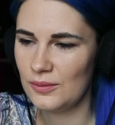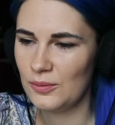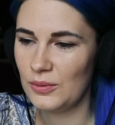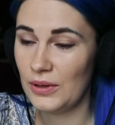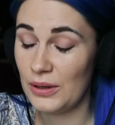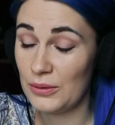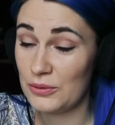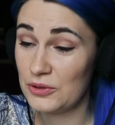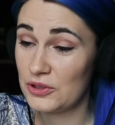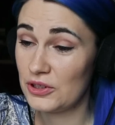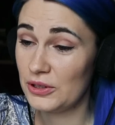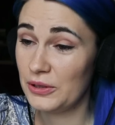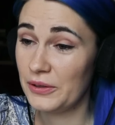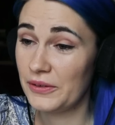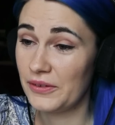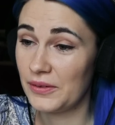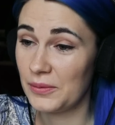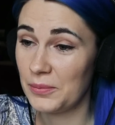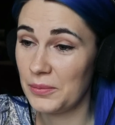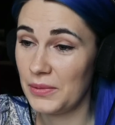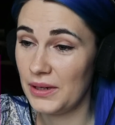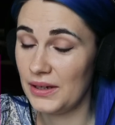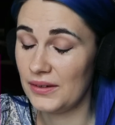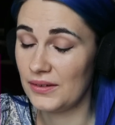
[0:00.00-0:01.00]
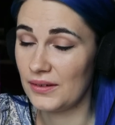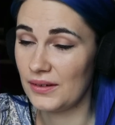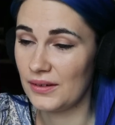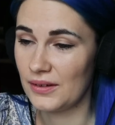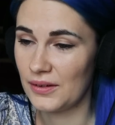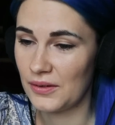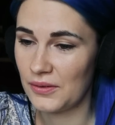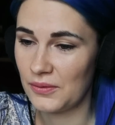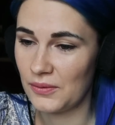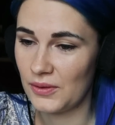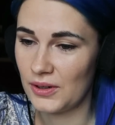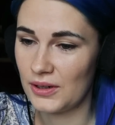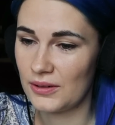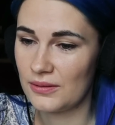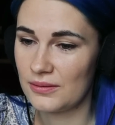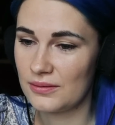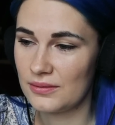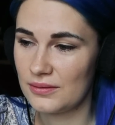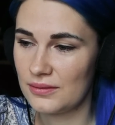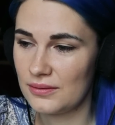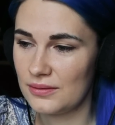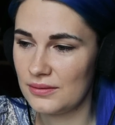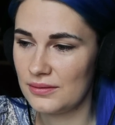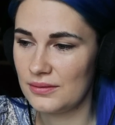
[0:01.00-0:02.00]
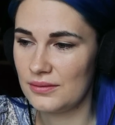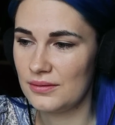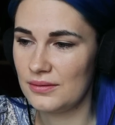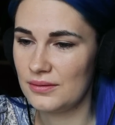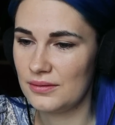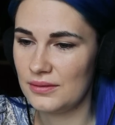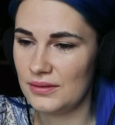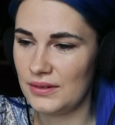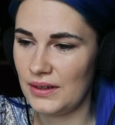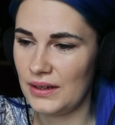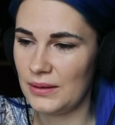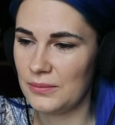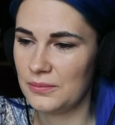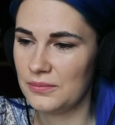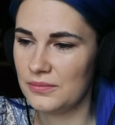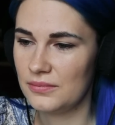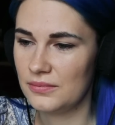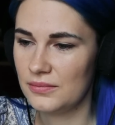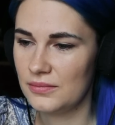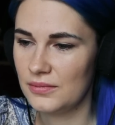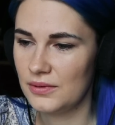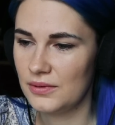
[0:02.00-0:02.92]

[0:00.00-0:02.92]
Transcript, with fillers: Wow, she looks amazing in this video. Damn. Damn.